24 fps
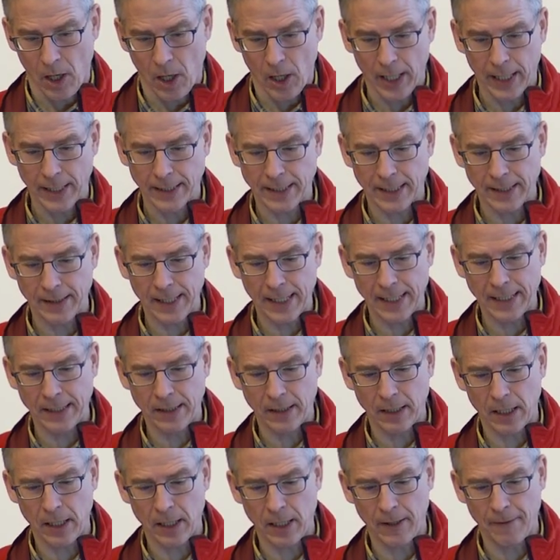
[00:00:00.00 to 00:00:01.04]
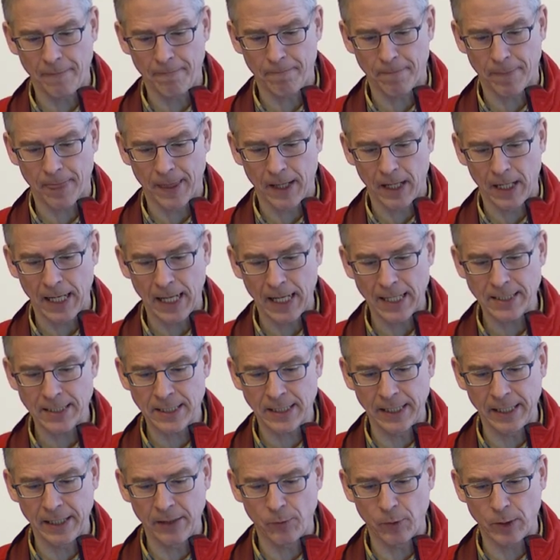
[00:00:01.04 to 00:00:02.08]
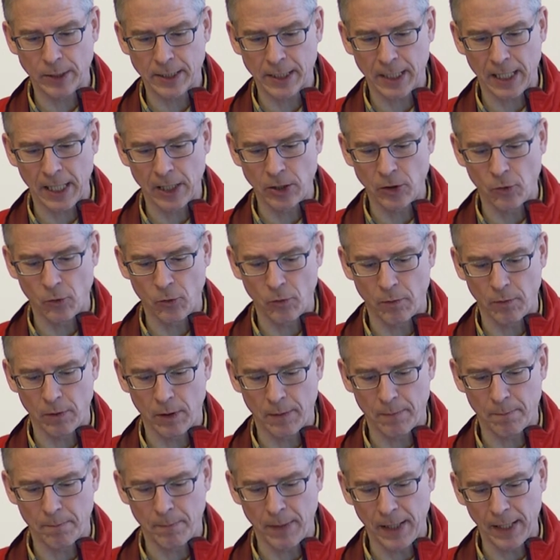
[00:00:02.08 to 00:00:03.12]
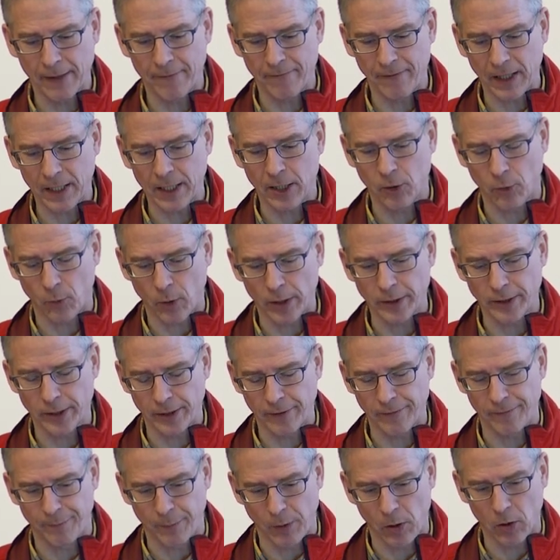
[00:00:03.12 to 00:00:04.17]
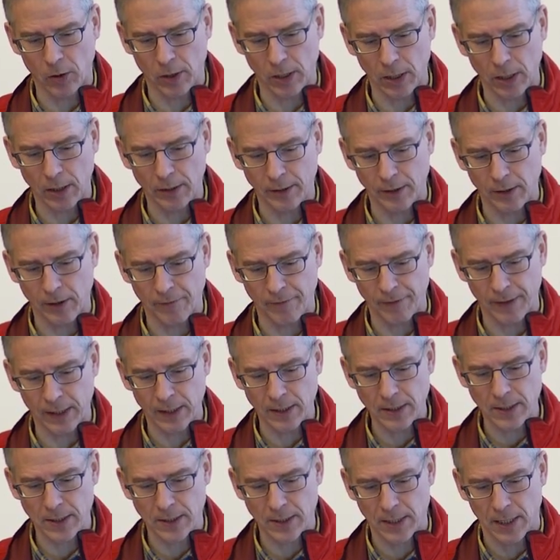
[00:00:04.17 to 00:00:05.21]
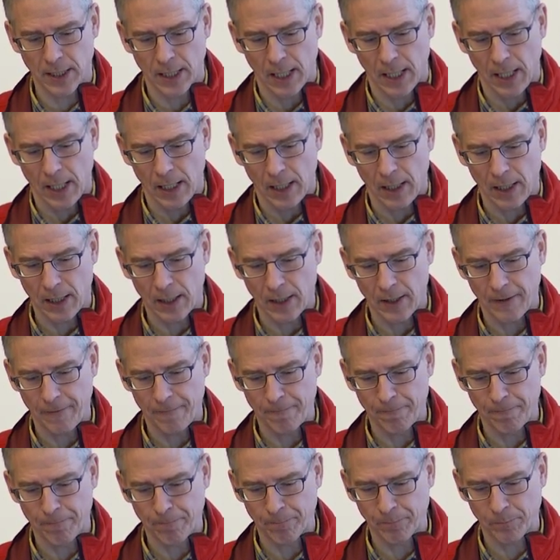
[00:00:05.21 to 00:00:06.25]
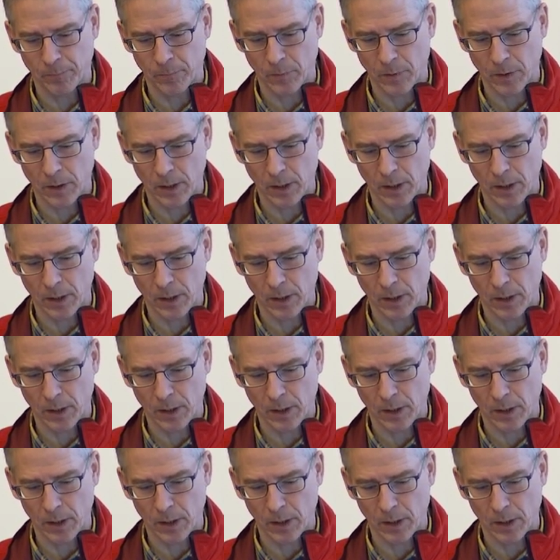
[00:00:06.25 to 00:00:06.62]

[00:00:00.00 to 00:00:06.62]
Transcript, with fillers: All right, and then um, lastly, we're trying to make very quantitative models of this um,